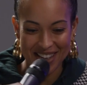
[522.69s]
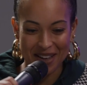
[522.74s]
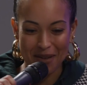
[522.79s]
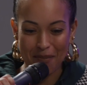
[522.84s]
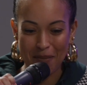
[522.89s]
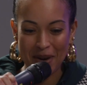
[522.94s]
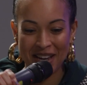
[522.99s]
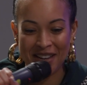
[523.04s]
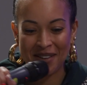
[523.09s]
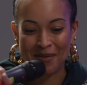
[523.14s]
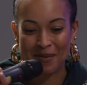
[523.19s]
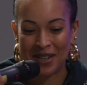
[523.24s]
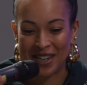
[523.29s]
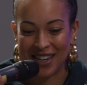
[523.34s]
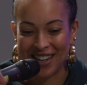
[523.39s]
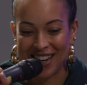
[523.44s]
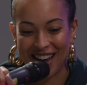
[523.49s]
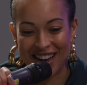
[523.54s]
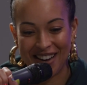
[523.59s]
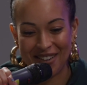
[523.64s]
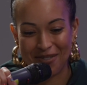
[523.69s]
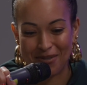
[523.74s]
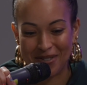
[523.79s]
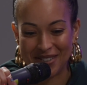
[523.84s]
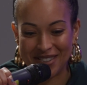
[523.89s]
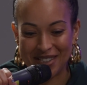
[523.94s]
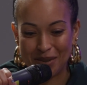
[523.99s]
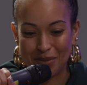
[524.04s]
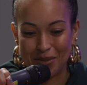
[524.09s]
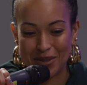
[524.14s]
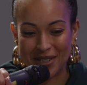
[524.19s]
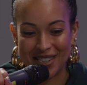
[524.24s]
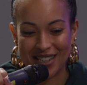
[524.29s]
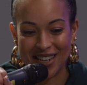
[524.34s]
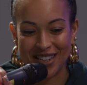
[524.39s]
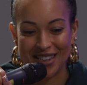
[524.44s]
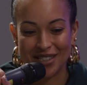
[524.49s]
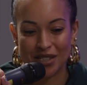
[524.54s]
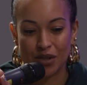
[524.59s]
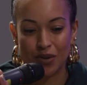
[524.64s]
Man, Monty, I really
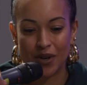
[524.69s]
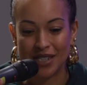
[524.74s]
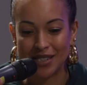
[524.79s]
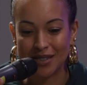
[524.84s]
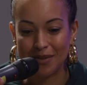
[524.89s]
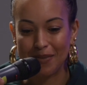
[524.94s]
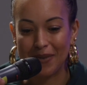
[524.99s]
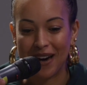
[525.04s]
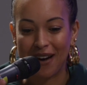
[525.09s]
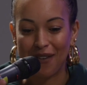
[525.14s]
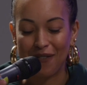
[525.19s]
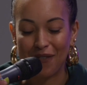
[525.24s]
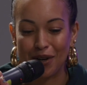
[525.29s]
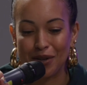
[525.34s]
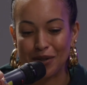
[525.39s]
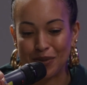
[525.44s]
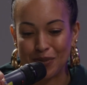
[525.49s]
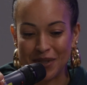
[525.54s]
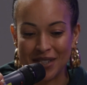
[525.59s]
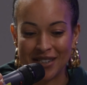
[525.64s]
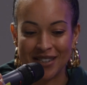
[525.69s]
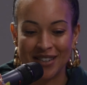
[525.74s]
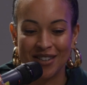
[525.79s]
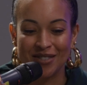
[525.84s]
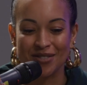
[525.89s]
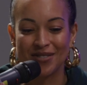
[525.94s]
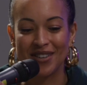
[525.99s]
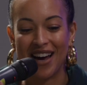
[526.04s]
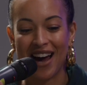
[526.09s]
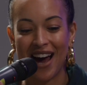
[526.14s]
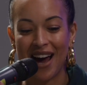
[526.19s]
appreciate this question, but I first want to note,